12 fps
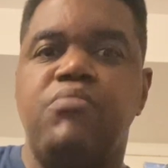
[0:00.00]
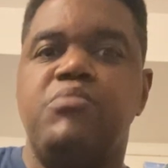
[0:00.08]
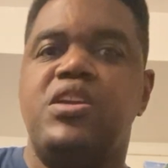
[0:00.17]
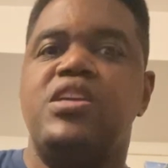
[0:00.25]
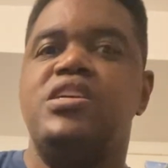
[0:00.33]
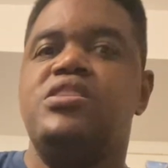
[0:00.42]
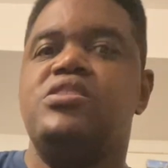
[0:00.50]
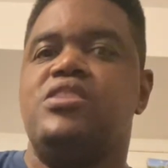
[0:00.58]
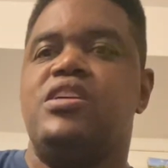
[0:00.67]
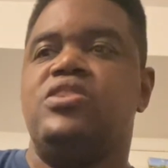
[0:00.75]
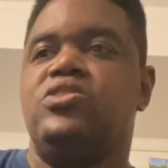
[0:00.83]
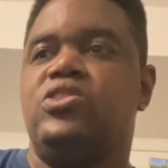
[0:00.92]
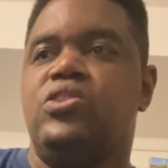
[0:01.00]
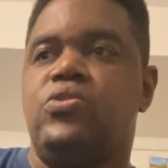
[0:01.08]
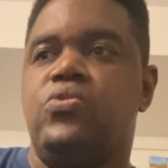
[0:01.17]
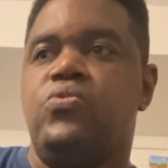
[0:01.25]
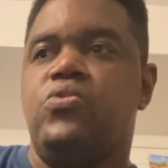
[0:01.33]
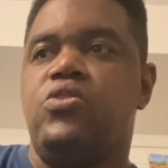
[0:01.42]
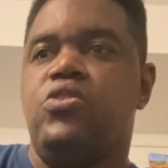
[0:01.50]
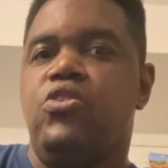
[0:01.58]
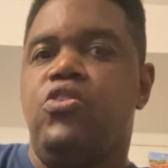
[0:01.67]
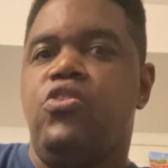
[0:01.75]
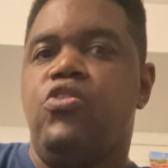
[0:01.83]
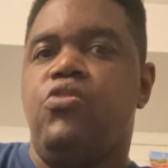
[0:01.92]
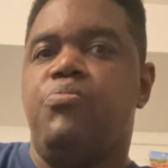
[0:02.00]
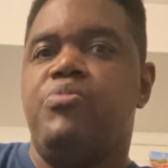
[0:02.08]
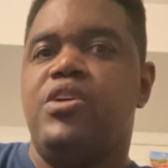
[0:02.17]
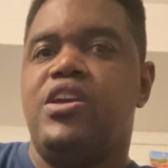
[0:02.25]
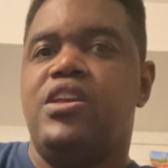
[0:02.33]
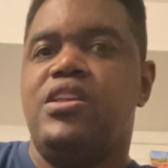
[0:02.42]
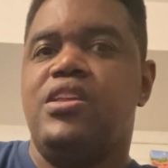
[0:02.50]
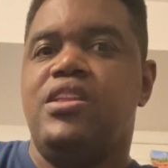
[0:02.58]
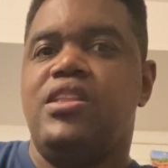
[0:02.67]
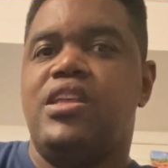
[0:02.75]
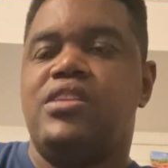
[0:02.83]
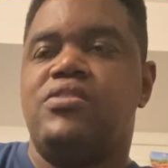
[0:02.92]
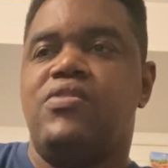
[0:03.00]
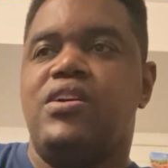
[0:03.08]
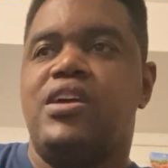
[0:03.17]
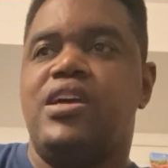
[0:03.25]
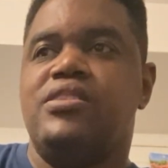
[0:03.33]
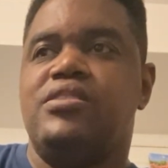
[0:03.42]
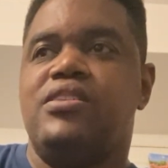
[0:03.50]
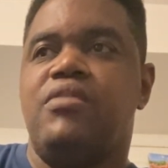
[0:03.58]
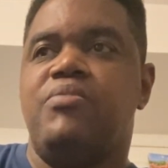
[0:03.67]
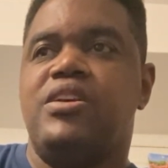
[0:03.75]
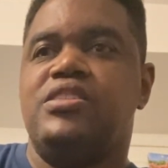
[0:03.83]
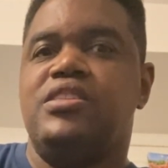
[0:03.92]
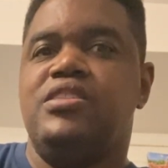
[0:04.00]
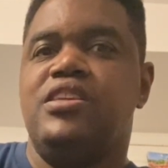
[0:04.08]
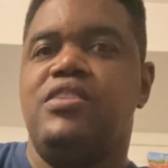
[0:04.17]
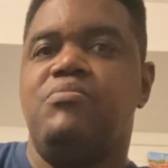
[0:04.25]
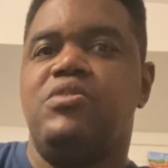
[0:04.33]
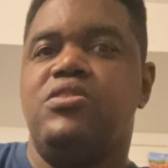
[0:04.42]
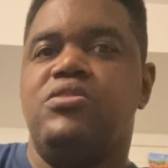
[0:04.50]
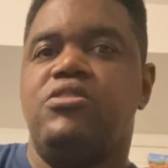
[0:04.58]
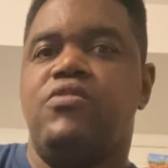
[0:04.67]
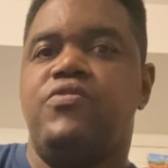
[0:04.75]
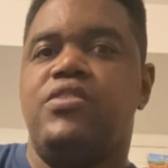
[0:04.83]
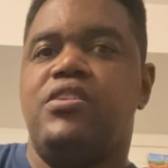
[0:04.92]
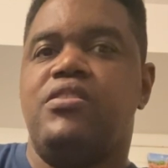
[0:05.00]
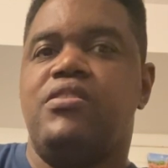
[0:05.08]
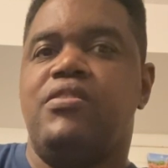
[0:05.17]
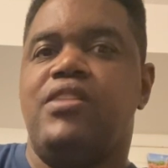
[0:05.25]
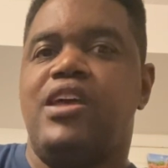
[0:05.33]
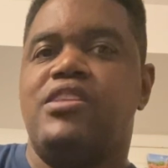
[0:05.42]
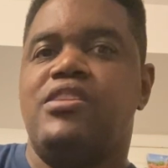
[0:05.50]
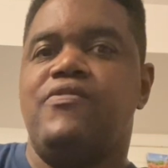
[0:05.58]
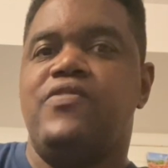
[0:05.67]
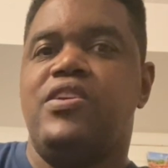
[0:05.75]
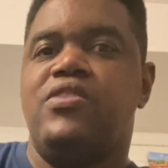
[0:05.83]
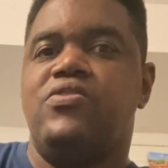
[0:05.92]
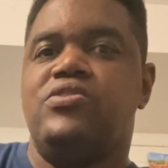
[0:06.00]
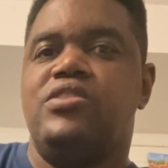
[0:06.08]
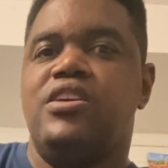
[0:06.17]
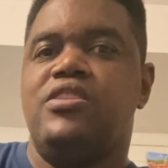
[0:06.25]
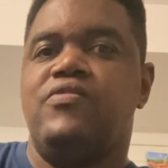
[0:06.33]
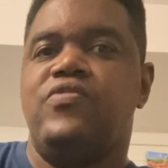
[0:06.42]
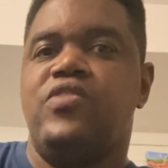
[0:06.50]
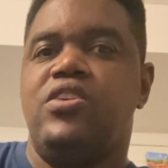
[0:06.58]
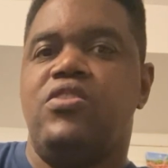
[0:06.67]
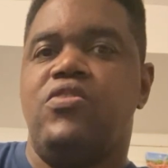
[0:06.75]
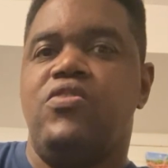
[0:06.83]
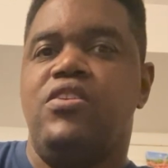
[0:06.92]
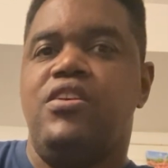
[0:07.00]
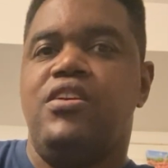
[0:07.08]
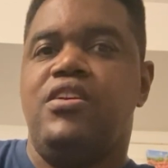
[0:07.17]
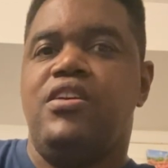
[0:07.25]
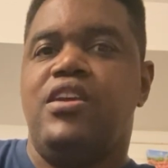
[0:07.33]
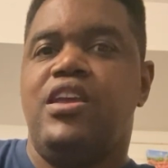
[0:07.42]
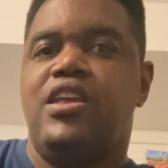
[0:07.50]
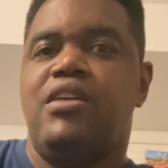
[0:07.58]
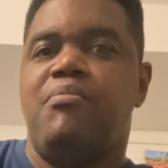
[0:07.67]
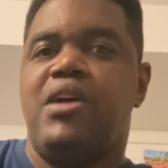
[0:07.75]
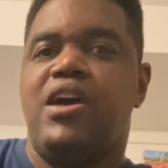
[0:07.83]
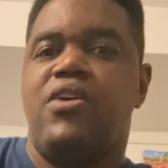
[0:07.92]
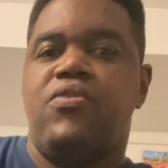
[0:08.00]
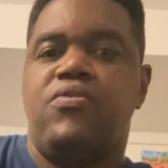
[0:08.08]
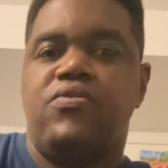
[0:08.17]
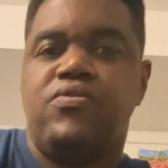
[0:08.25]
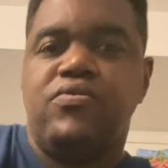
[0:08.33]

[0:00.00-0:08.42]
May he change too. But that's all I got to say about Zatima. Don't forget to like this video and share this video. And I'm out.